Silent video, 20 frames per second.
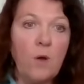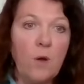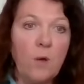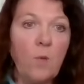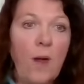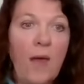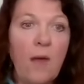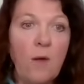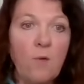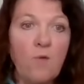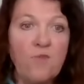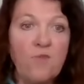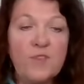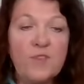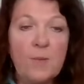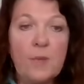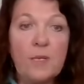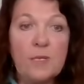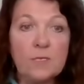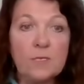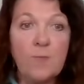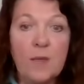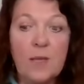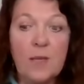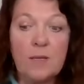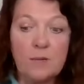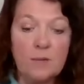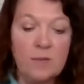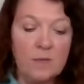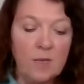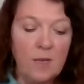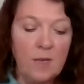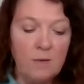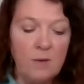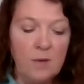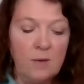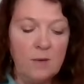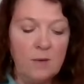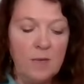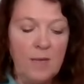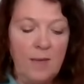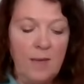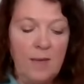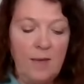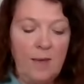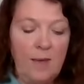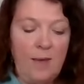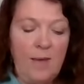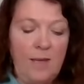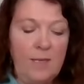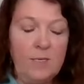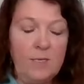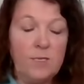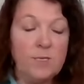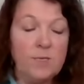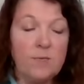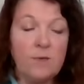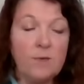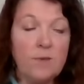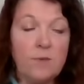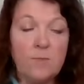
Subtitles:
aware of something being going on here and